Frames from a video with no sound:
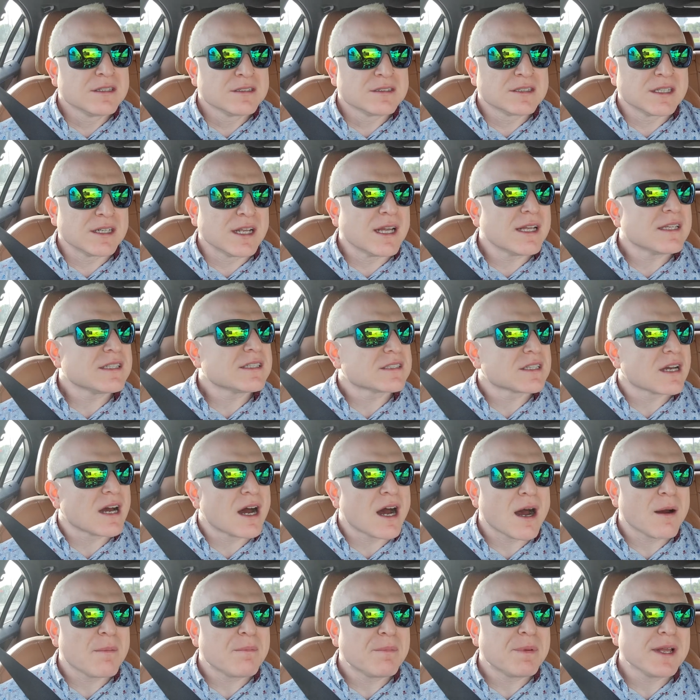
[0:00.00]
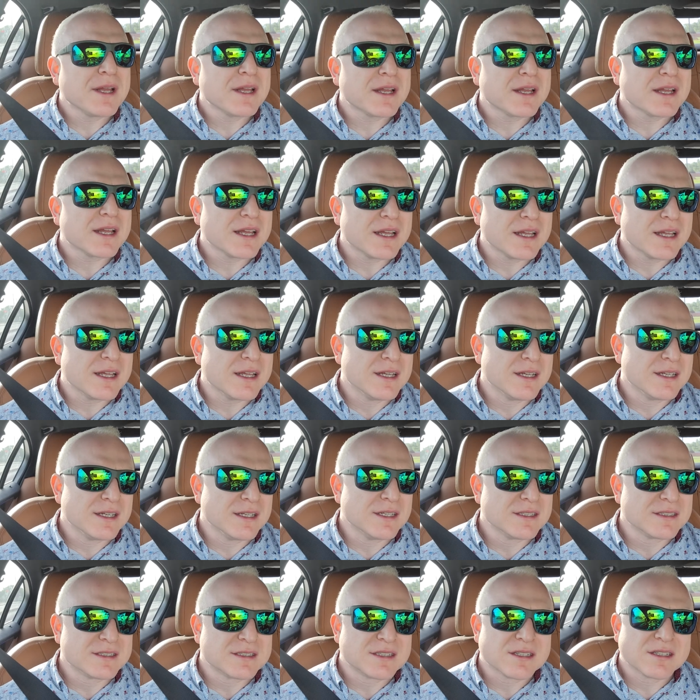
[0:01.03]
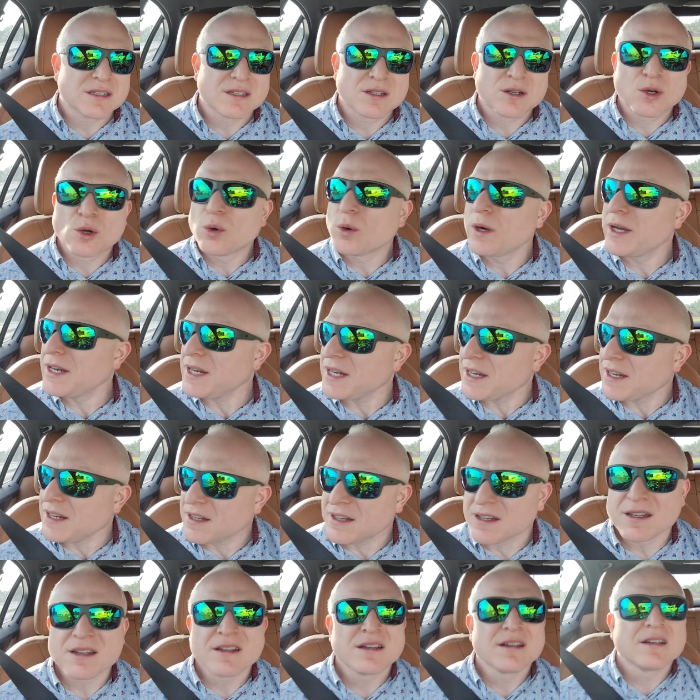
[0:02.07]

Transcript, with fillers: Today's topic is quitting.